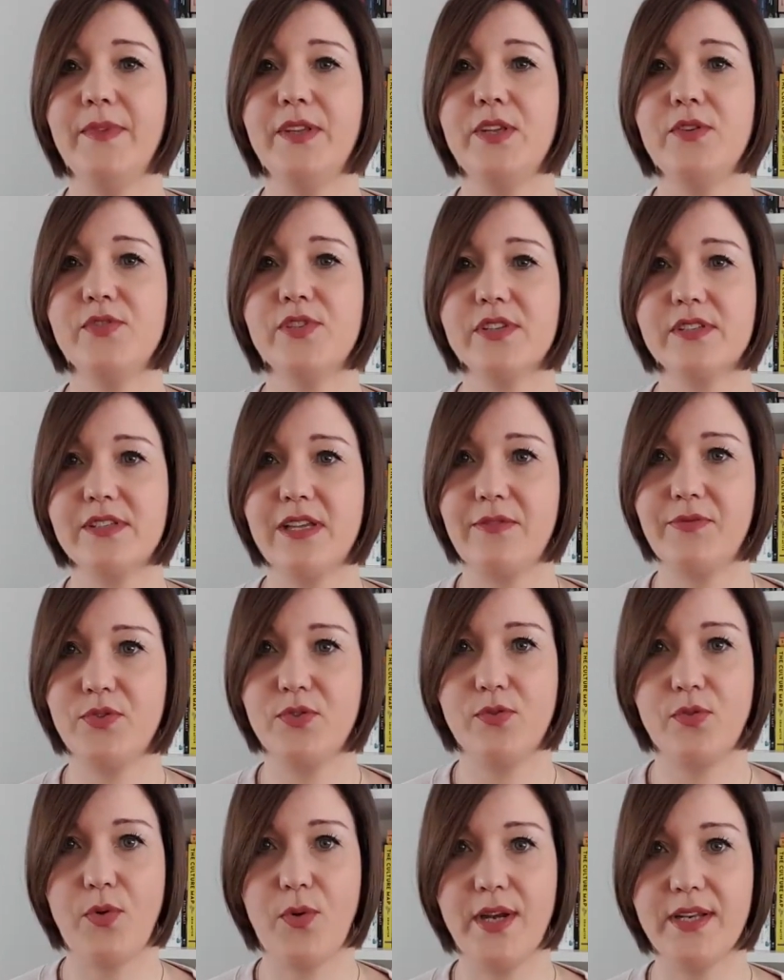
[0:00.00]
You just have
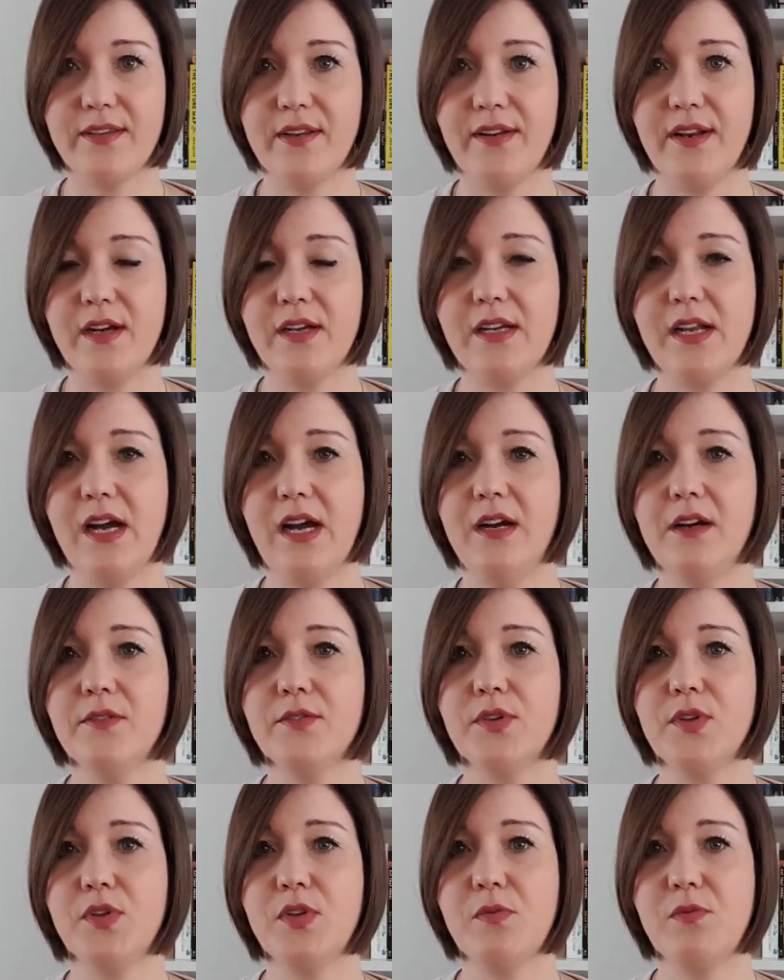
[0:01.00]
to create an
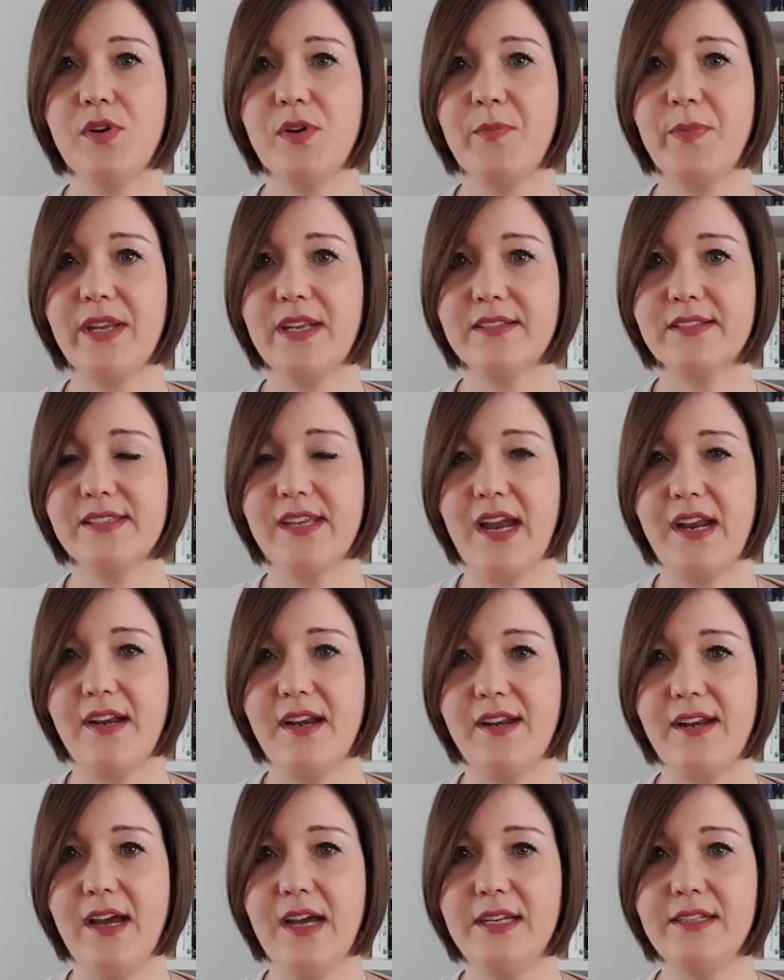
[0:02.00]
account. You will be assigned
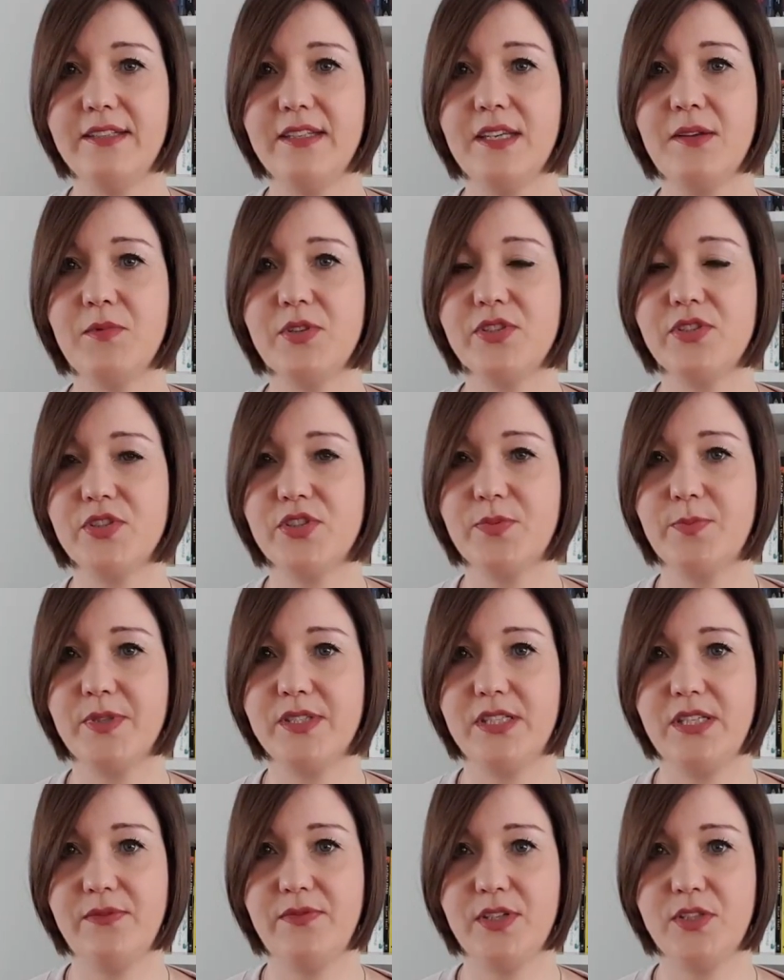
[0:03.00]
an ID, which is
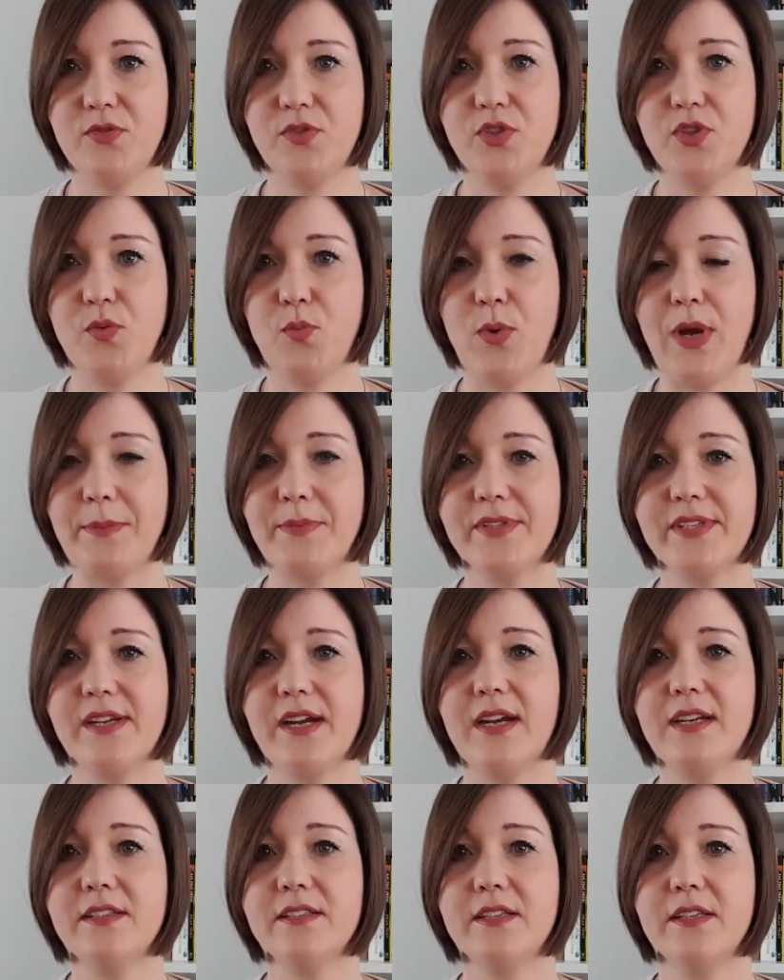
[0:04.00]
specific to your
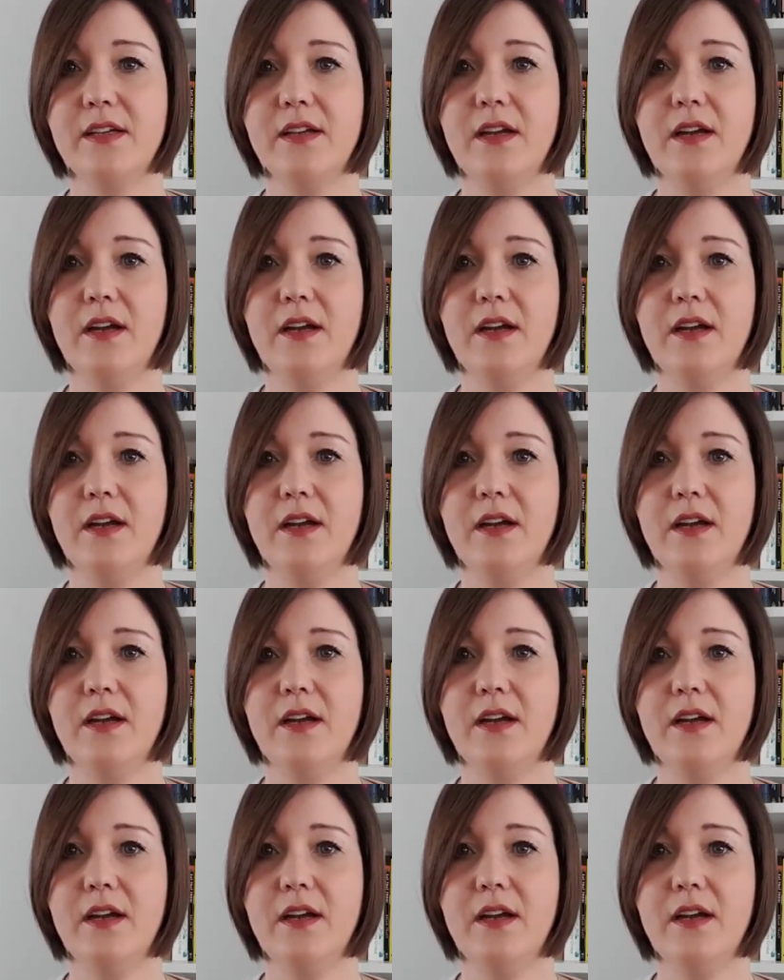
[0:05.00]
website.